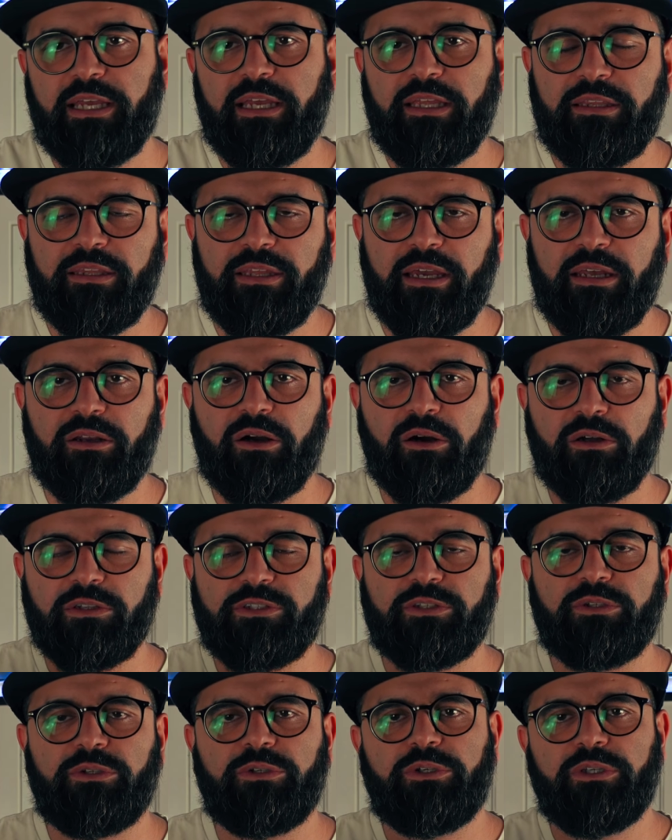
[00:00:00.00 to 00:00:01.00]
and then
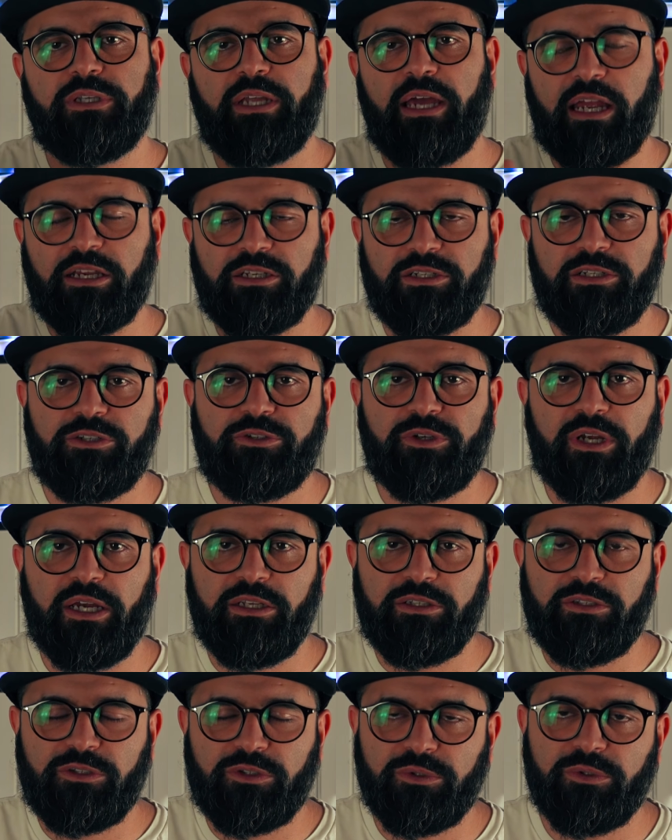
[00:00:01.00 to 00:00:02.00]
also you could actually
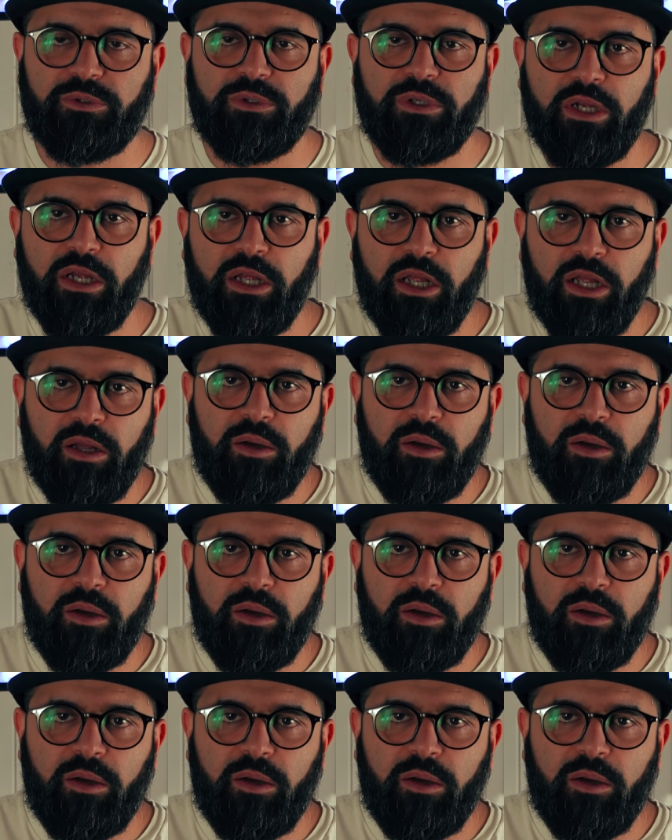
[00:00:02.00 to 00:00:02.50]
try to